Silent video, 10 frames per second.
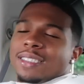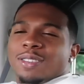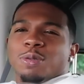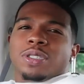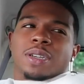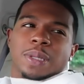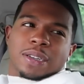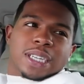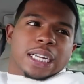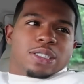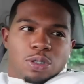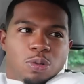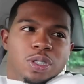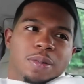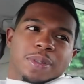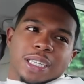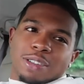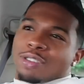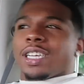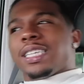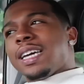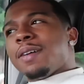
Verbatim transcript: let's do something. I was like, let's do something. He said,